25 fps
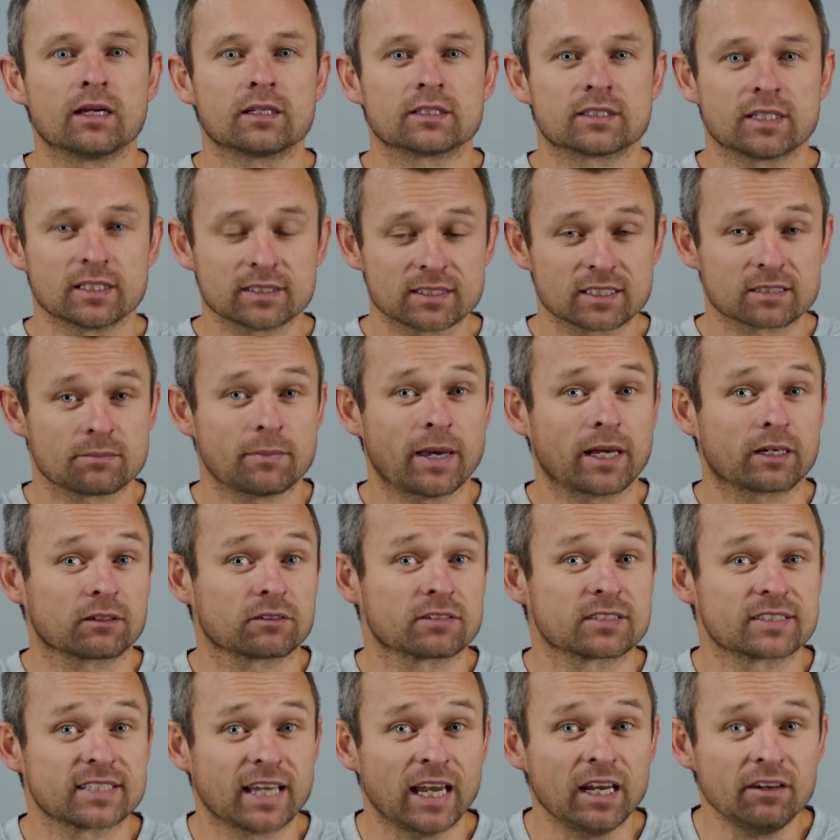Just as a matter
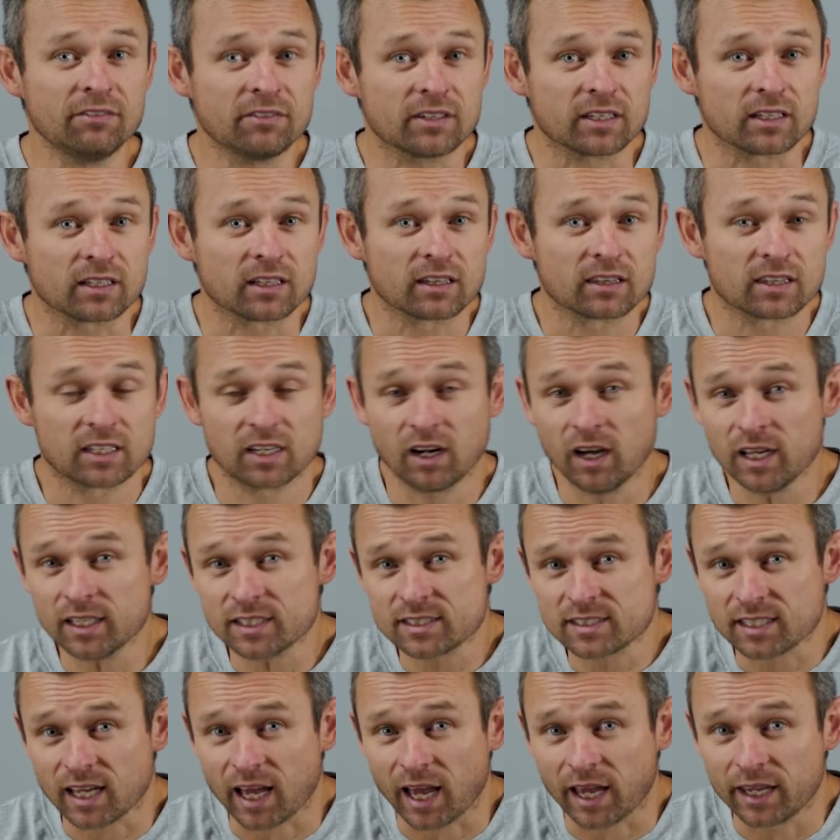of safety, then
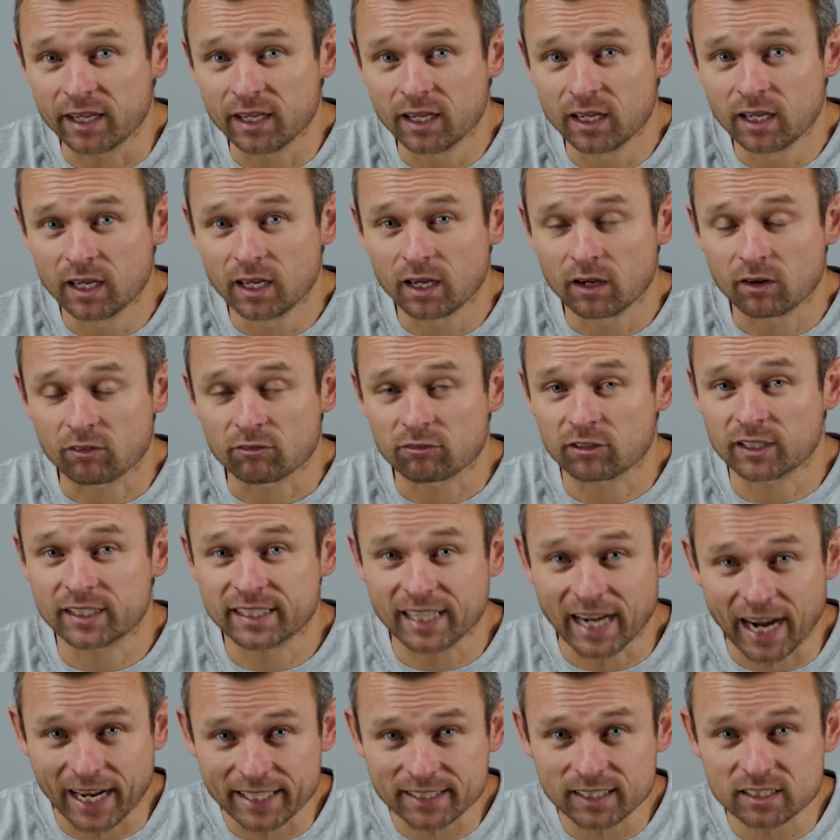I'd say,
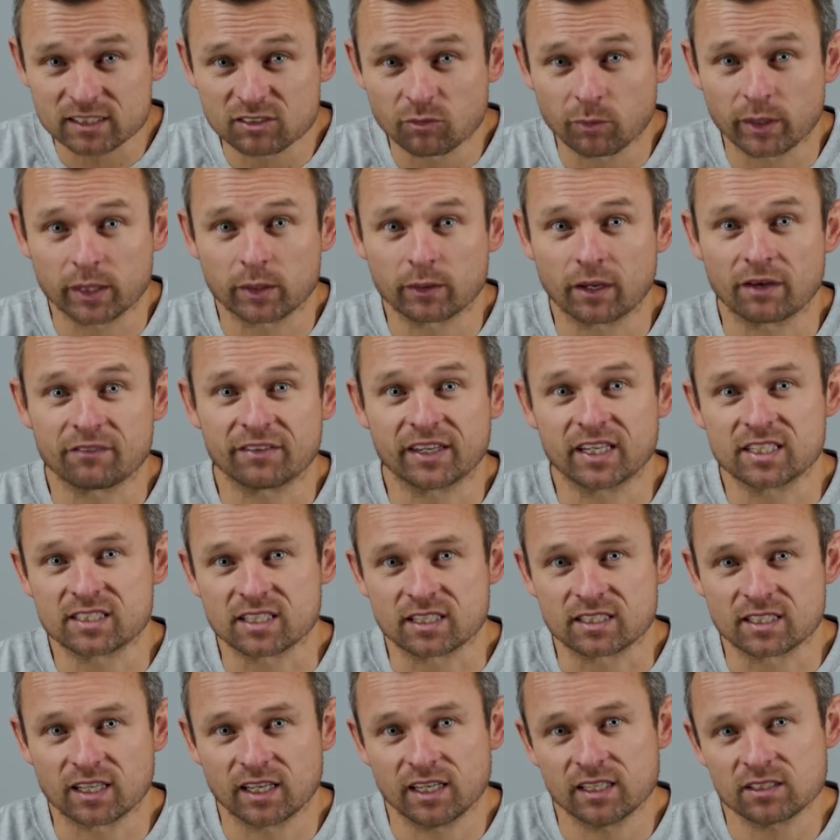regardless of whether you have
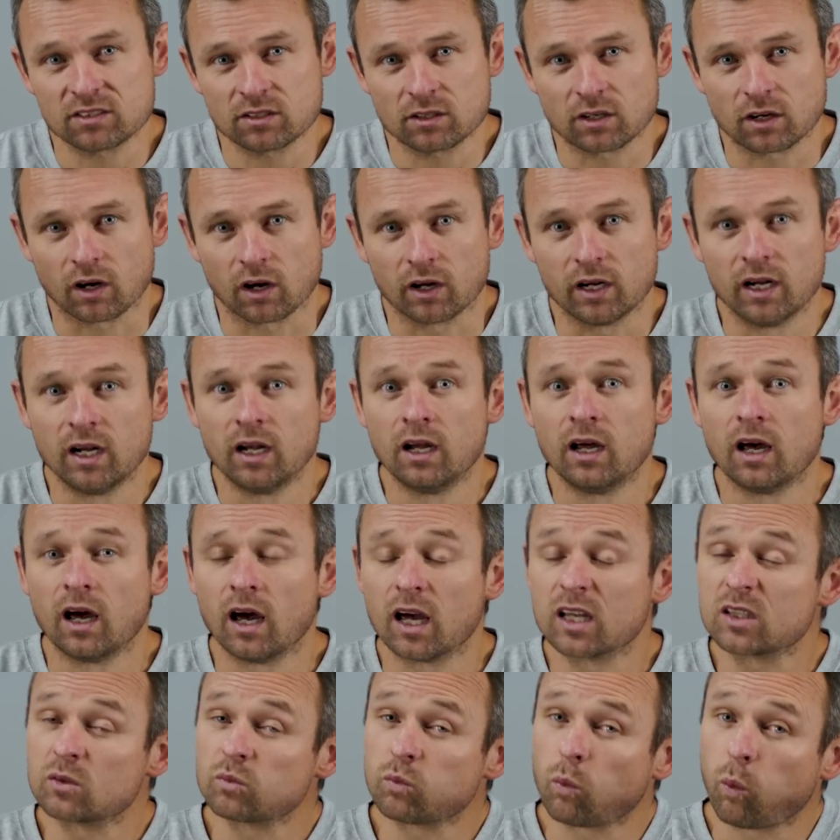EGTs or not,
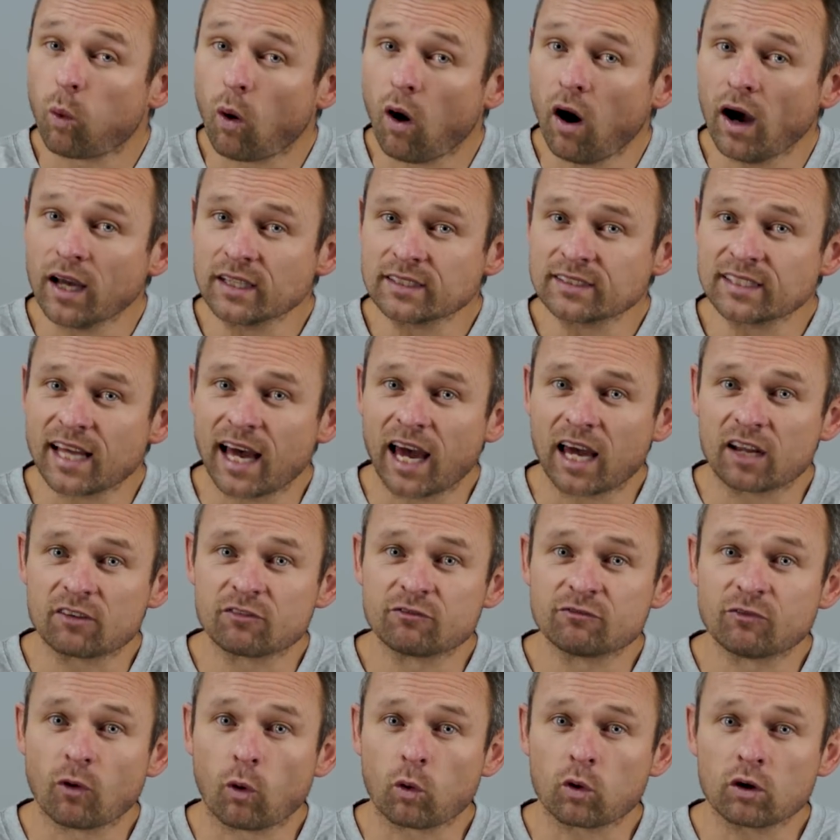it's wise to
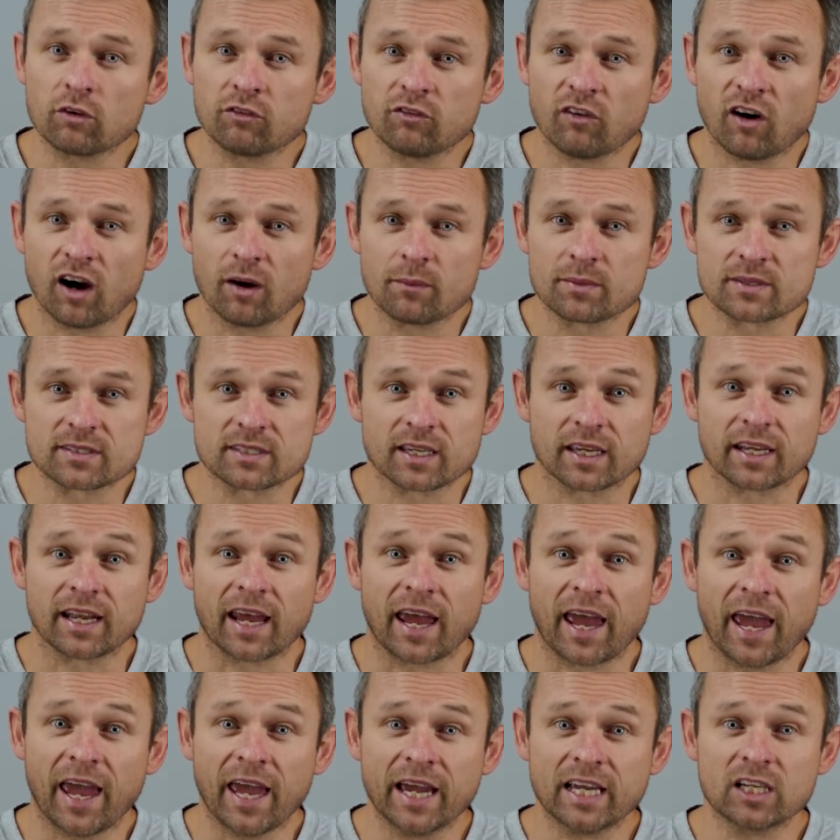add 4 or 5%
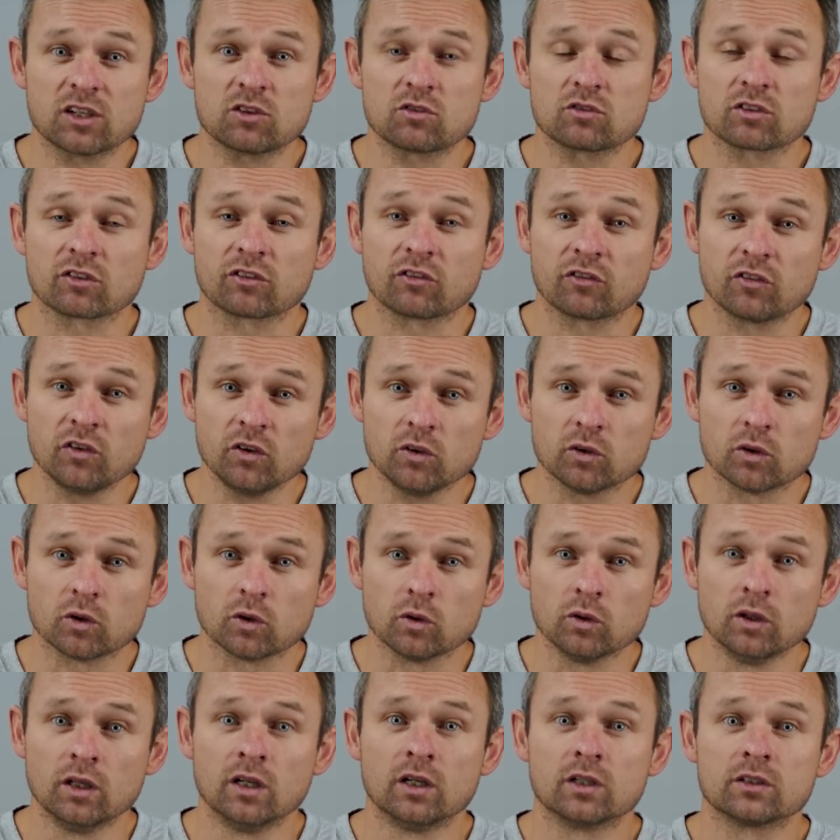extra
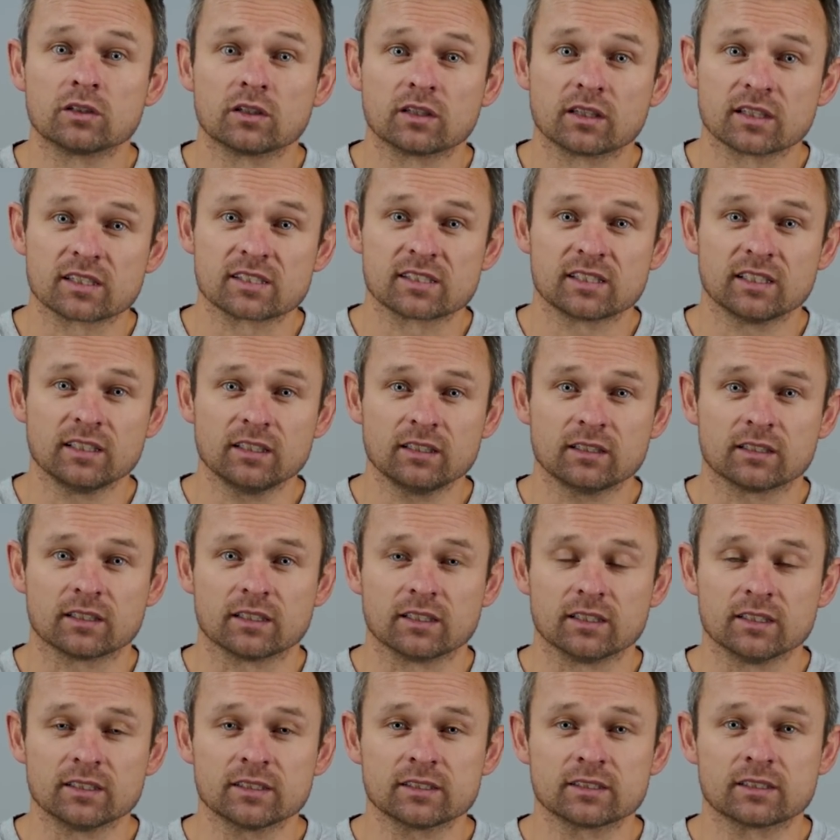fuel to the
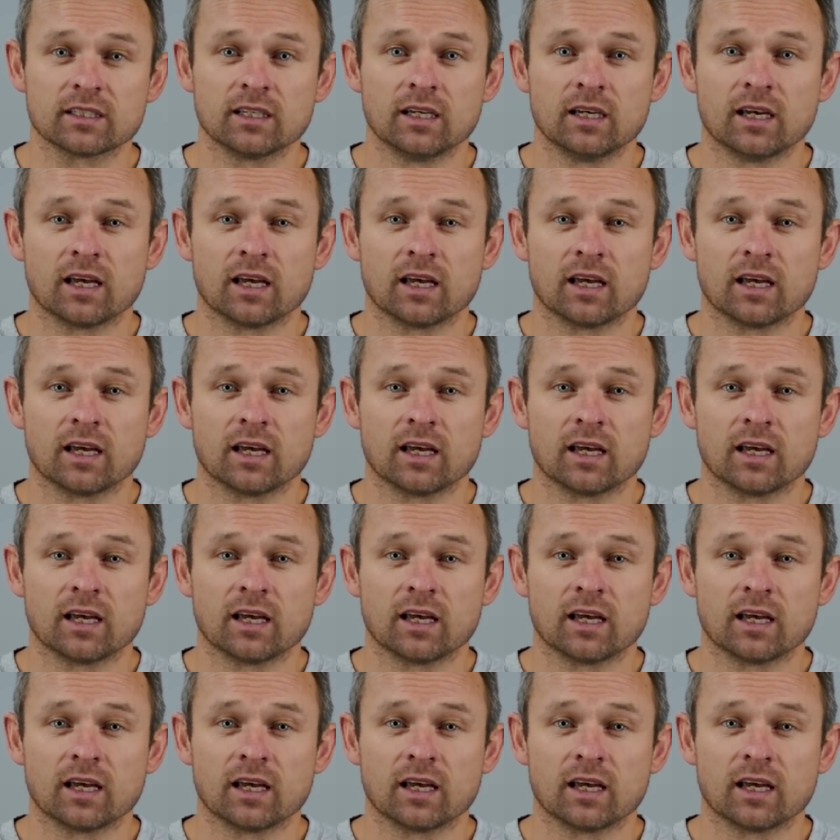cylinders